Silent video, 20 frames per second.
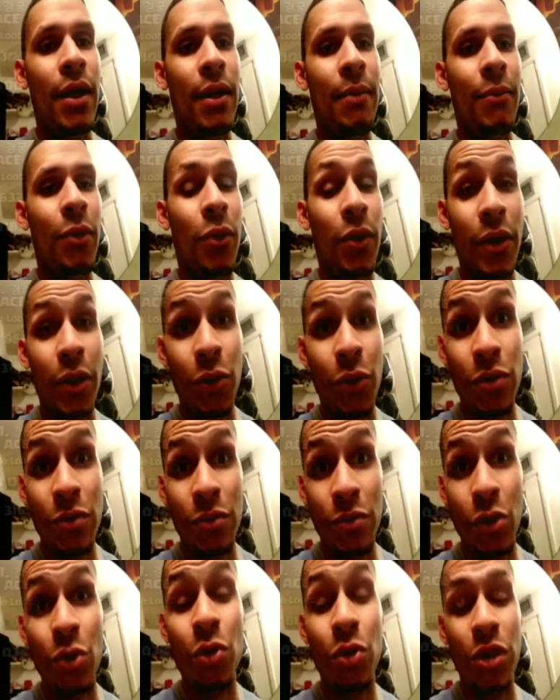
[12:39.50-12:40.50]
or use
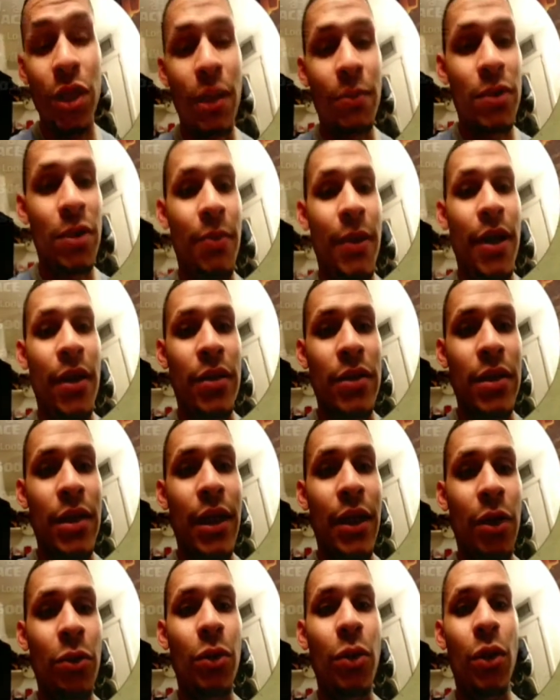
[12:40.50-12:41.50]
2 jump spells
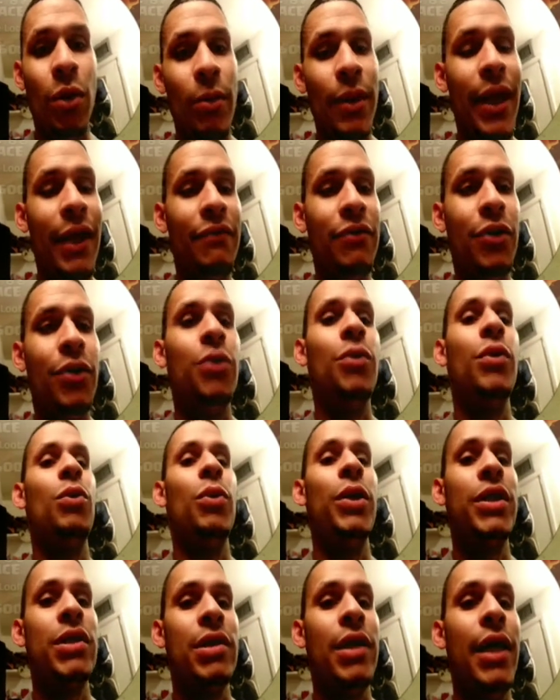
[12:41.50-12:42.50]
like you would normally have to do with
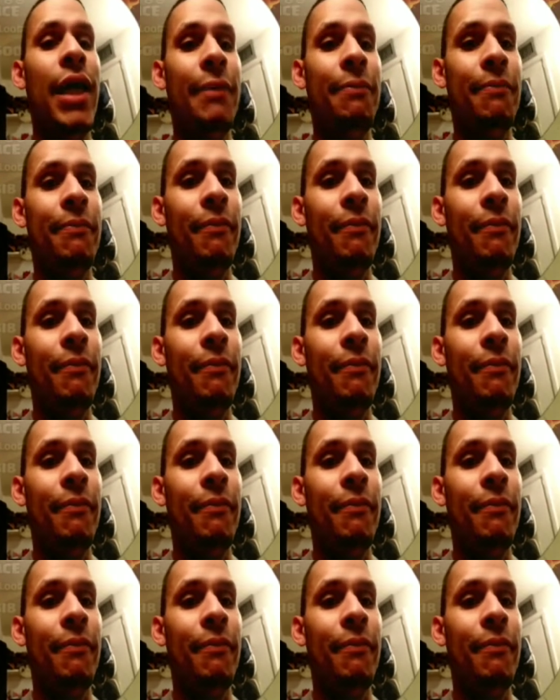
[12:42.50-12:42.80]
Witch Slap.